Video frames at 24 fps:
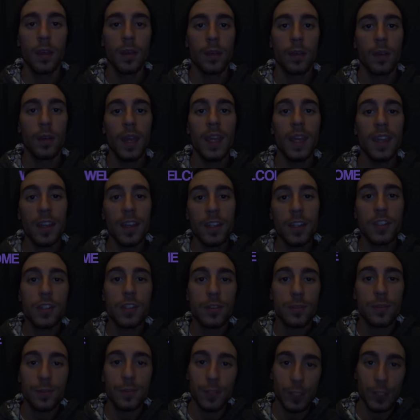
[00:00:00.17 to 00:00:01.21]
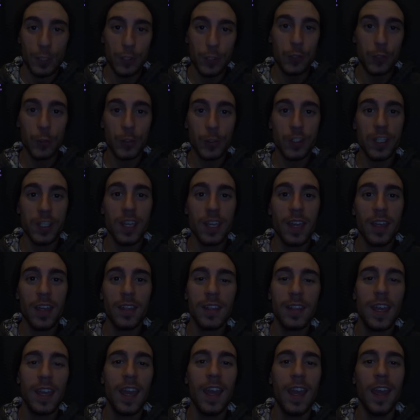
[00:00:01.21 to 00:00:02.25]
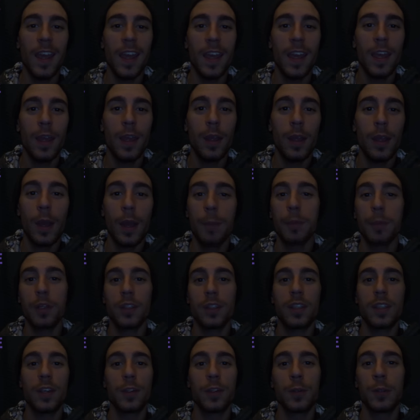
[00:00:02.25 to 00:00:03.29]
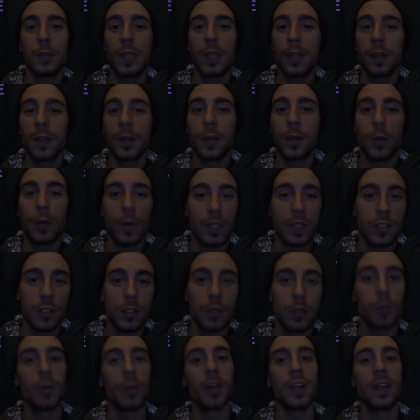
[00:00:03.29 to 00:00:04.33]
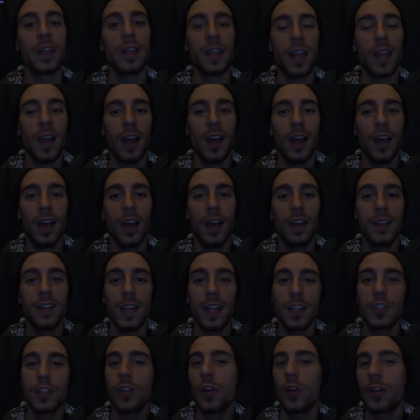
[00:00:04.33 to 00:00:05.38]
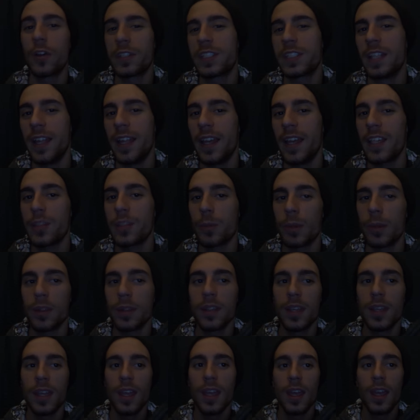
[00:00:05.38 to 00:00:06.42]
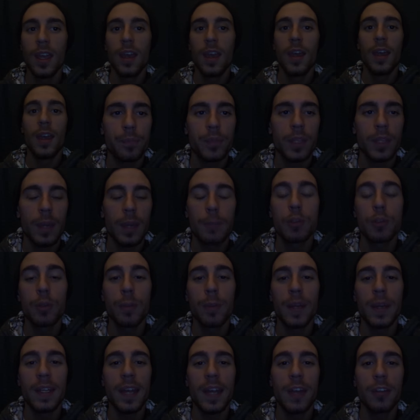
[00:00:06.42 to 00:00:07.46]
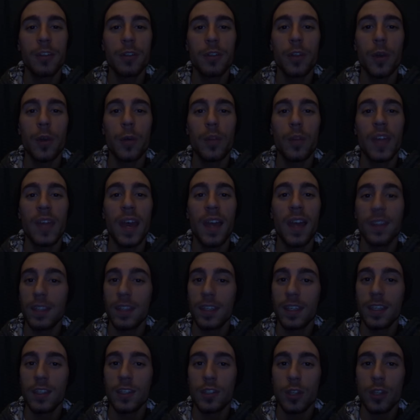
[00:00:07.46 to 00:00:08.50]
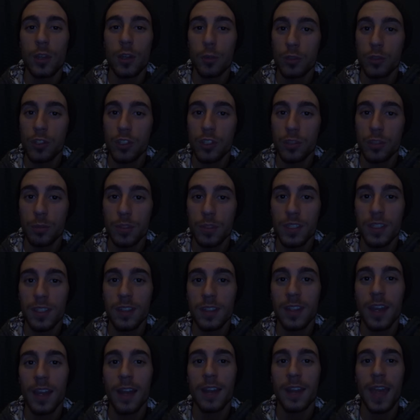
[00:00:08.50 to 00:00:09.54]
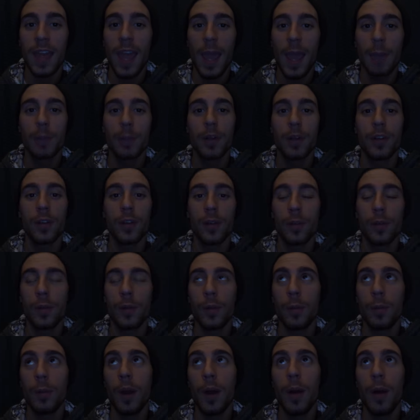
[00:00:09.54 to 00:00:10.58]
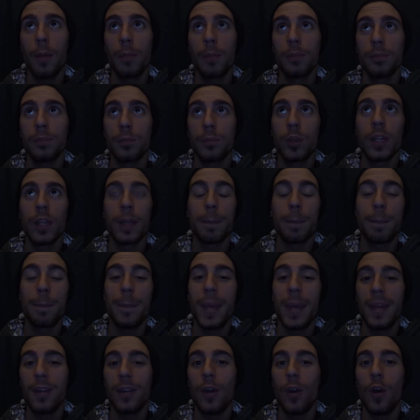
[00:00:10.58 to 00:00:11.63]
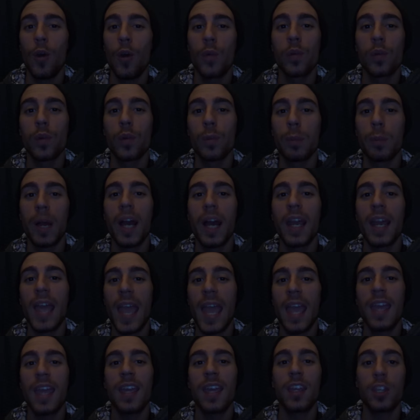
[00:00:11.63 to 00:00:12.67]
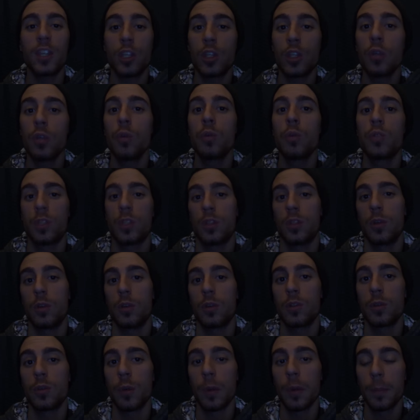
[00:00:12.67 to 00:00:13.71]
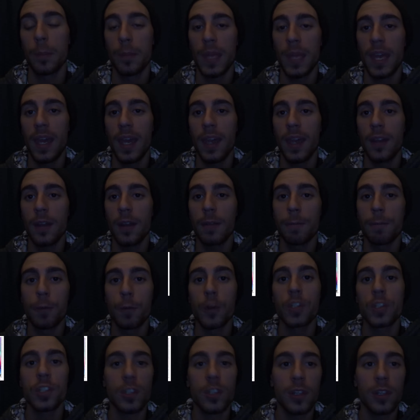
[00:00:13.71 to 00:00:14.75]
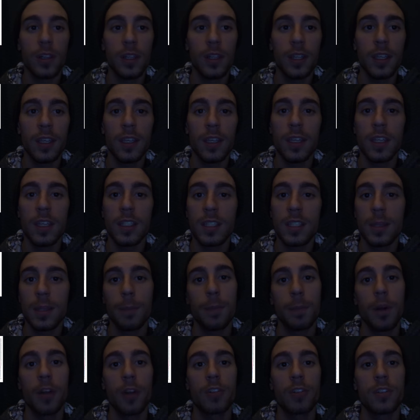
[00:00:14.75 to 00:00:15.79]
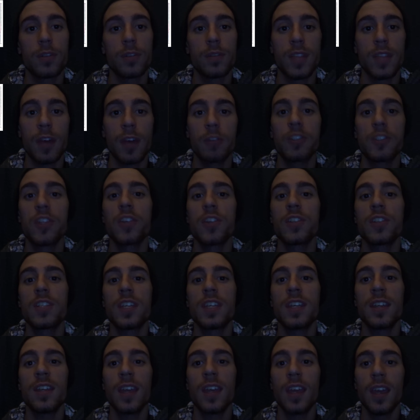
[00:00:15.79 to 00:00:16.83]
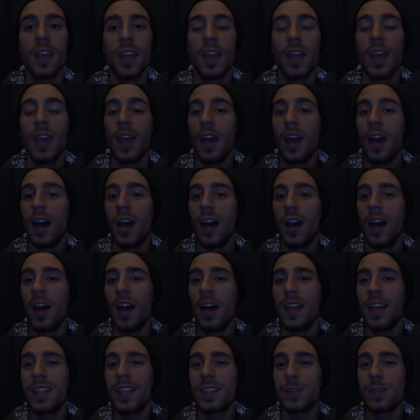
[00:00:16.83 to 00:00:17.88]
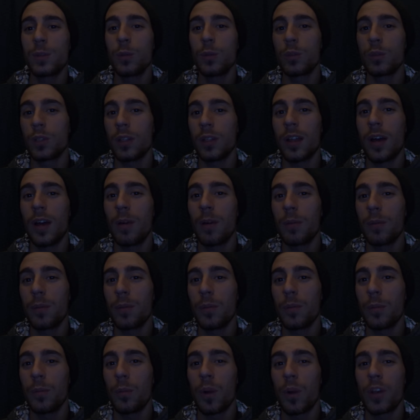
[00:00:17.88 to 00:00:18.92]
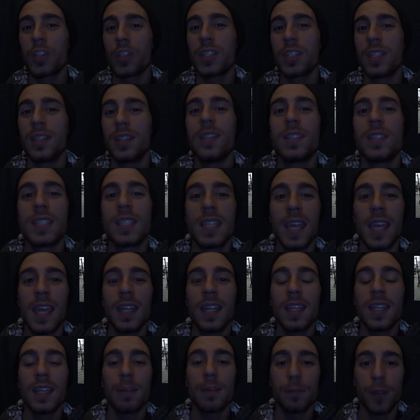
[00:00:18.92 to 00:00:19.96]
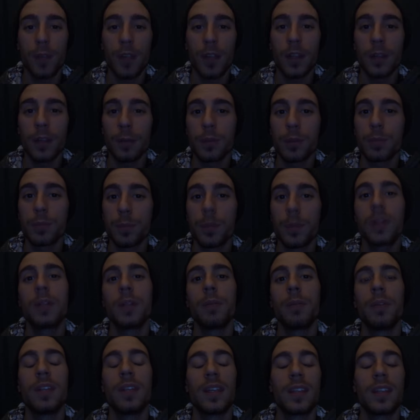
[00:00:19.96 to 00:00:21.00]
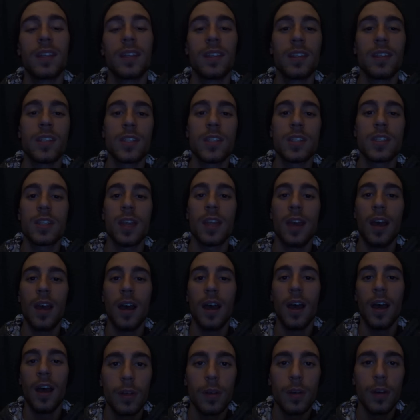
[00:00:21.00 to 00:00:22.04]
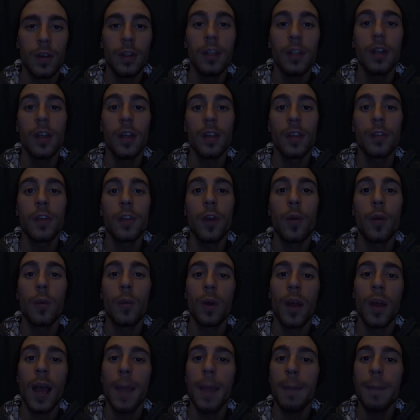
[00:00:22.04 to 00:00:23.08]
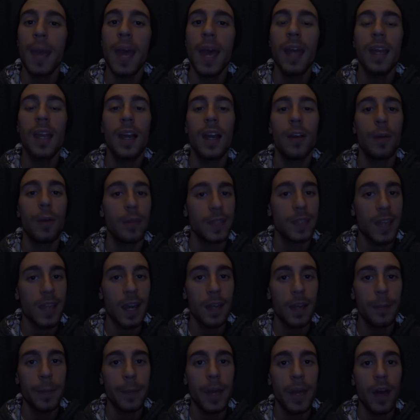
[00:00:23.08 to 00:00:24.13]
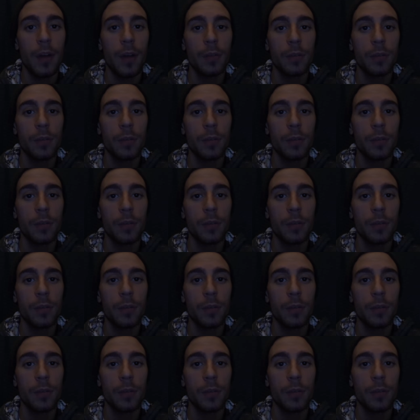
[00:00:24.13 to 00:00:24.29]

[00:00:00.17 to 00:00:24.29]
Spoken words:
Hey guys, it's George again, and I'm going to tell you another quick story, not as long as the last one. I'm sure by now you know that the East Coast just recently got hammered, or, well, more like bent over by a huge snowstorm, and unfortunately in some parts of South Jersey, it was a lot worse than Sandy. Flooding was pretty ridiculous. On another note, where I'm at, I only got about